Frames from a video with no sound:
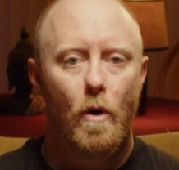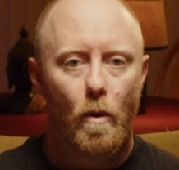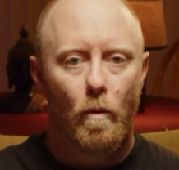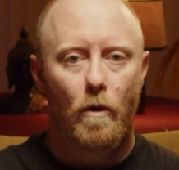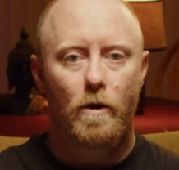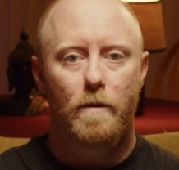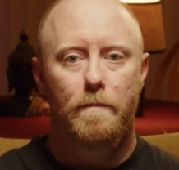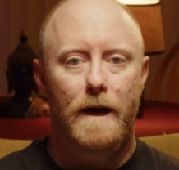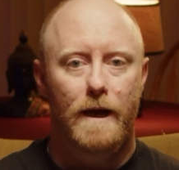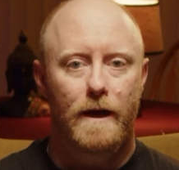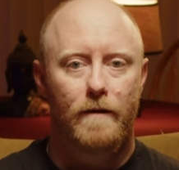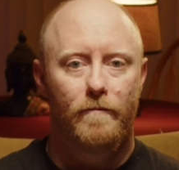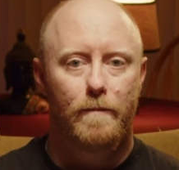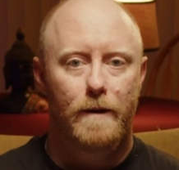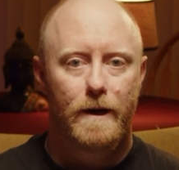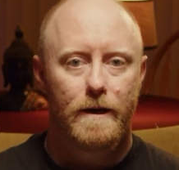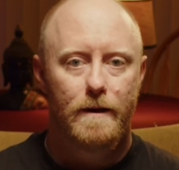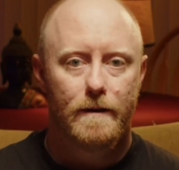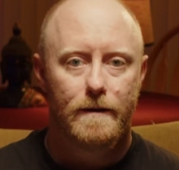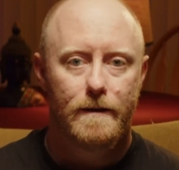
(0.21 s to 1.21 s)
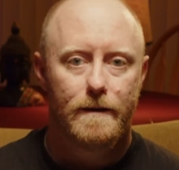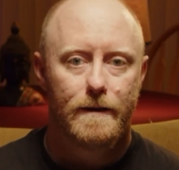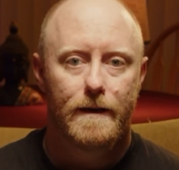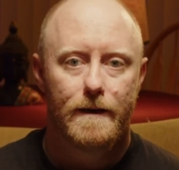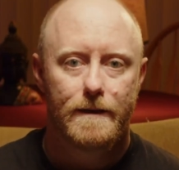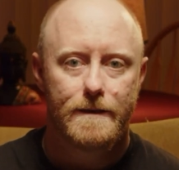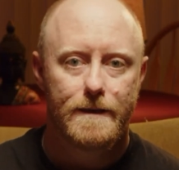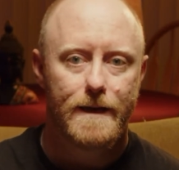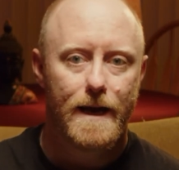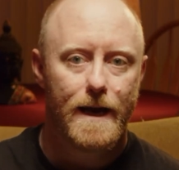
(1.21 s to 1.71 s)
Welcome back, everybody.
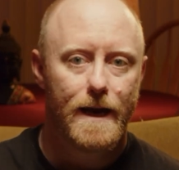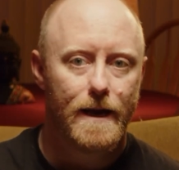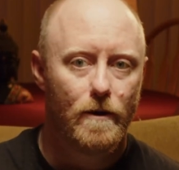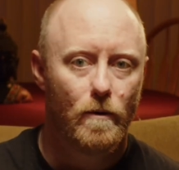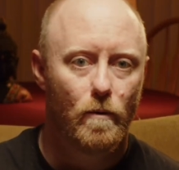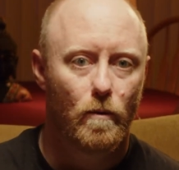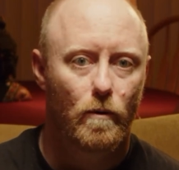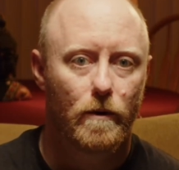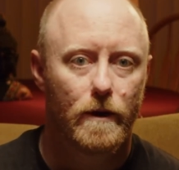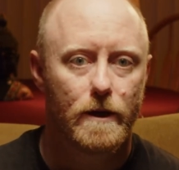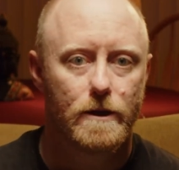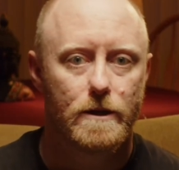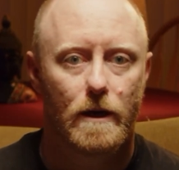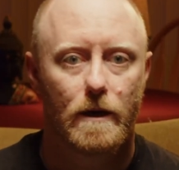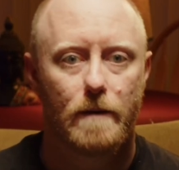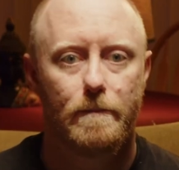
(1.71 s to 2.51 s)
Today we're going to talk